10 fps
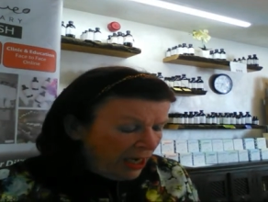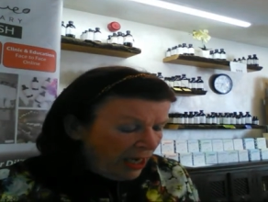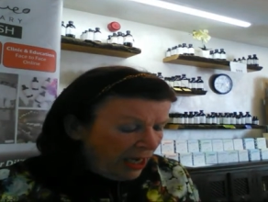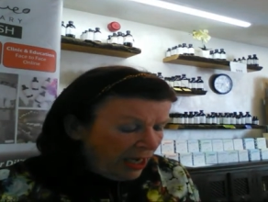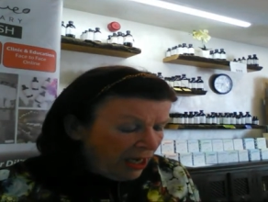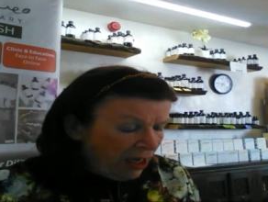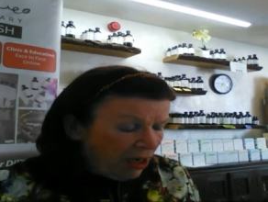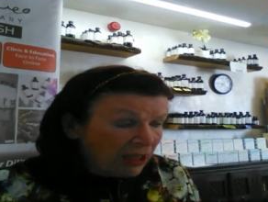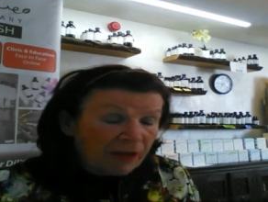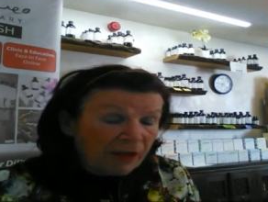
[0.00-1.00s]
uh, and
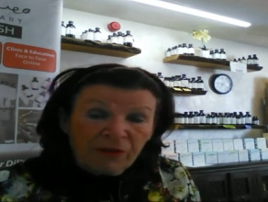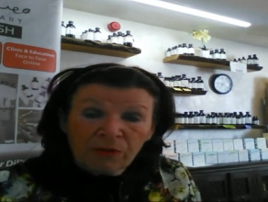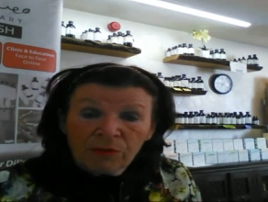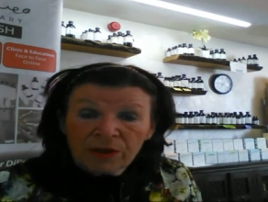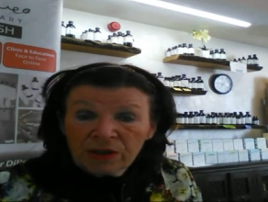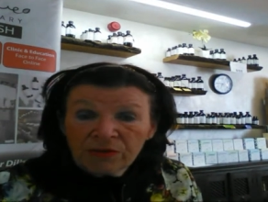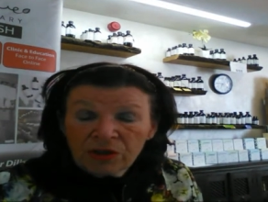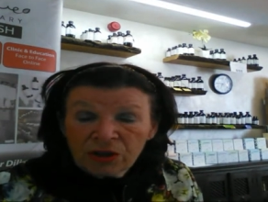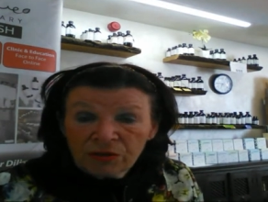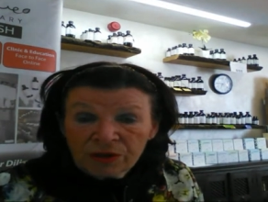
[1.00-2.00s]
if you want to
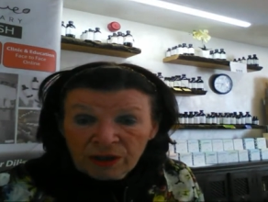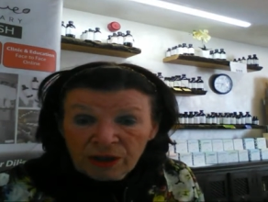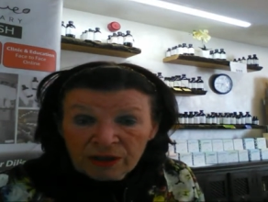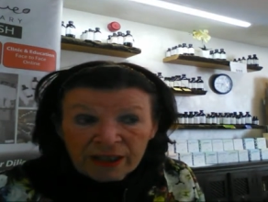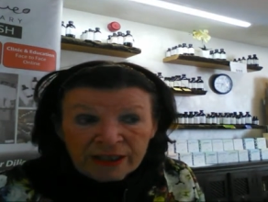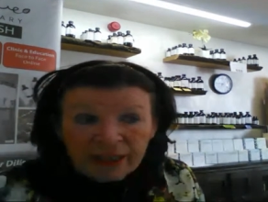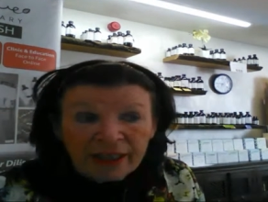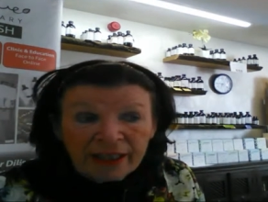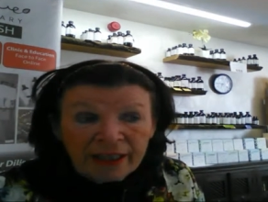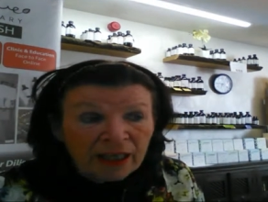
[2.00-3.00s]
choose a, a
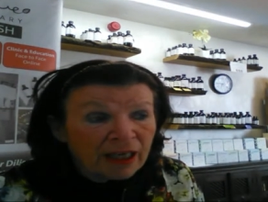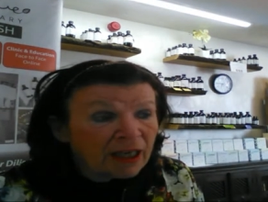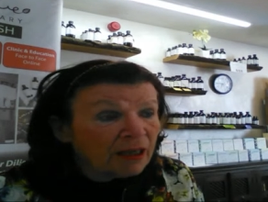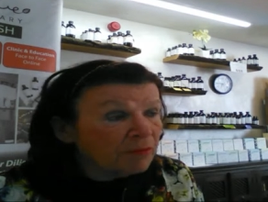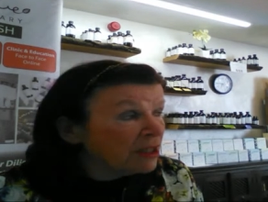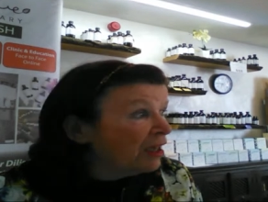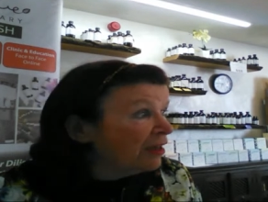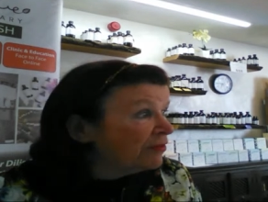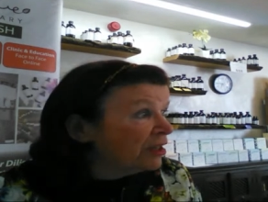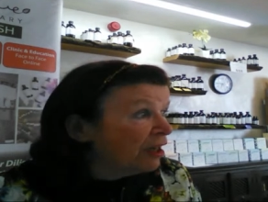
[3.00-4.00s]
tea um, to have in
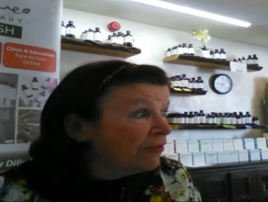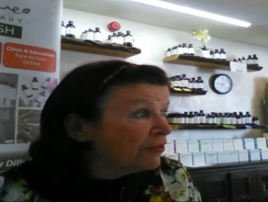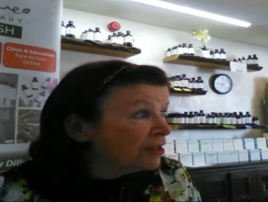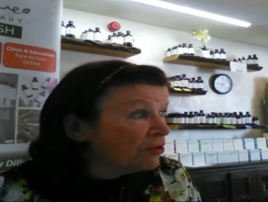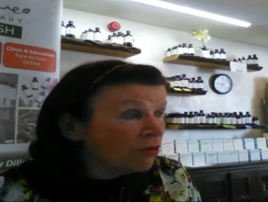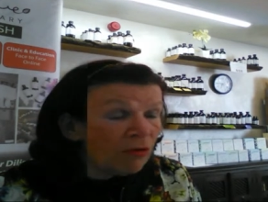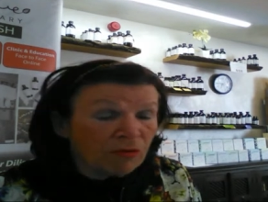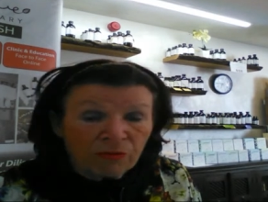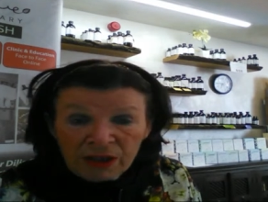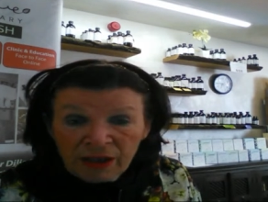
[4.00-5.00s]
the office or
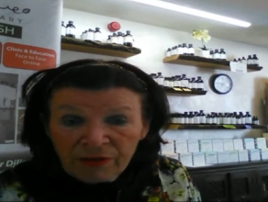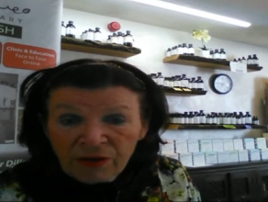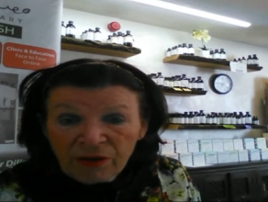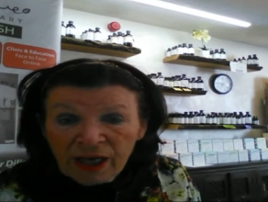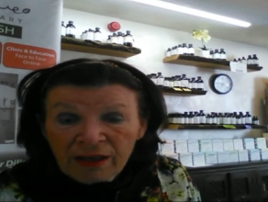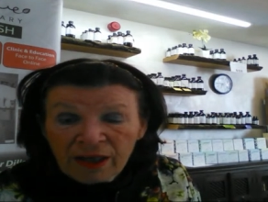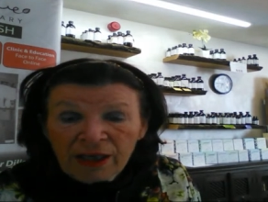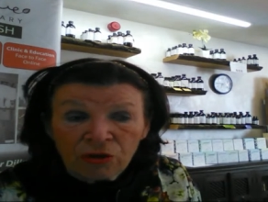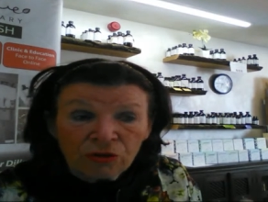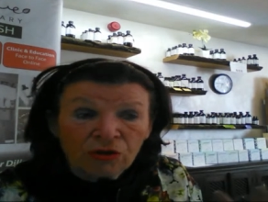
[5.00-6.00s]
whatever, a, a,
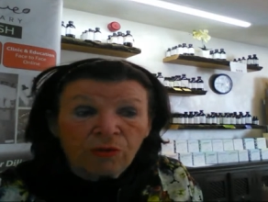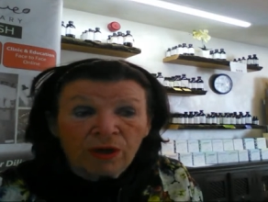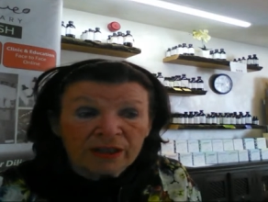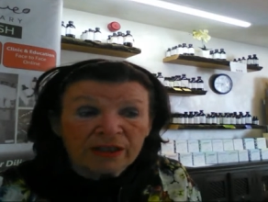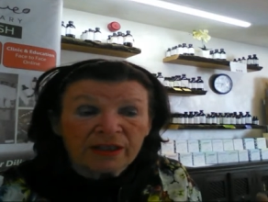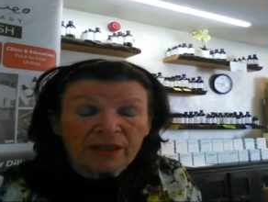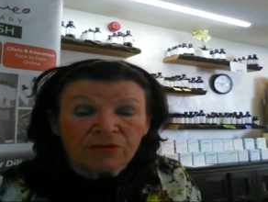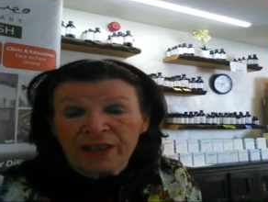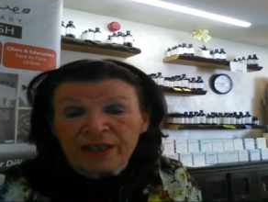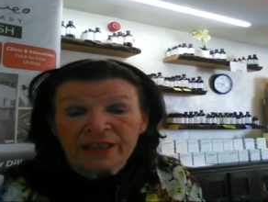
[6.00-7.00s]
good quality
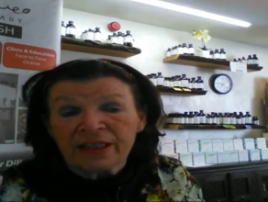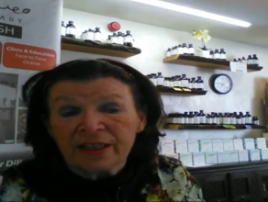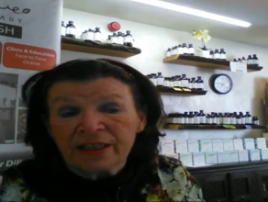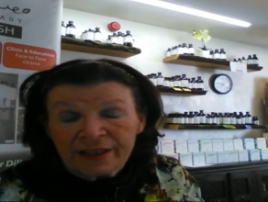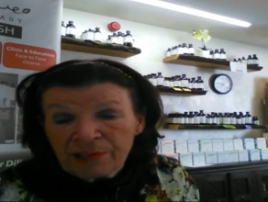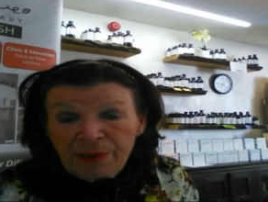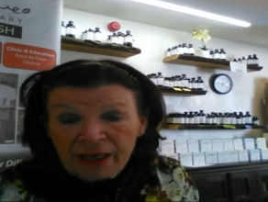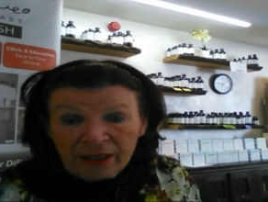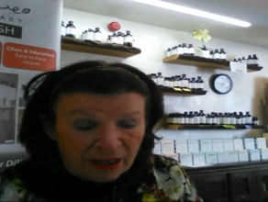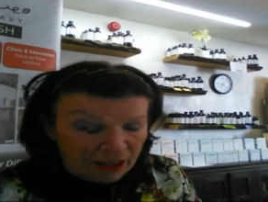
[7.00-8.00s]
green tea tea bag
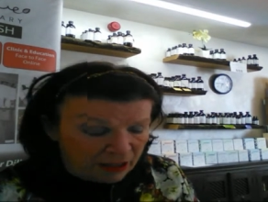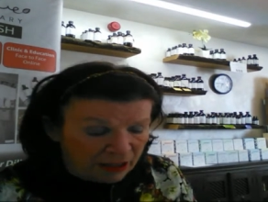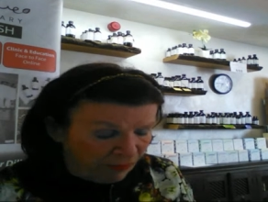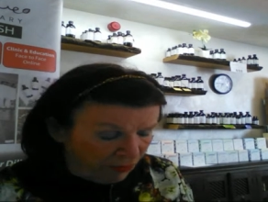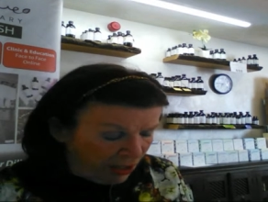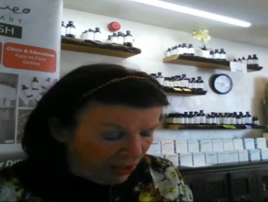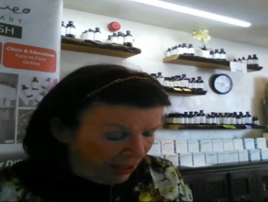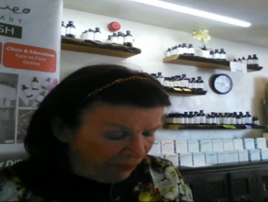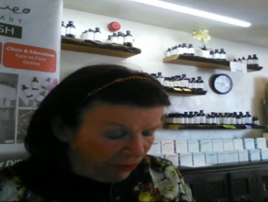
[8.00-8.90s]
is very helpful.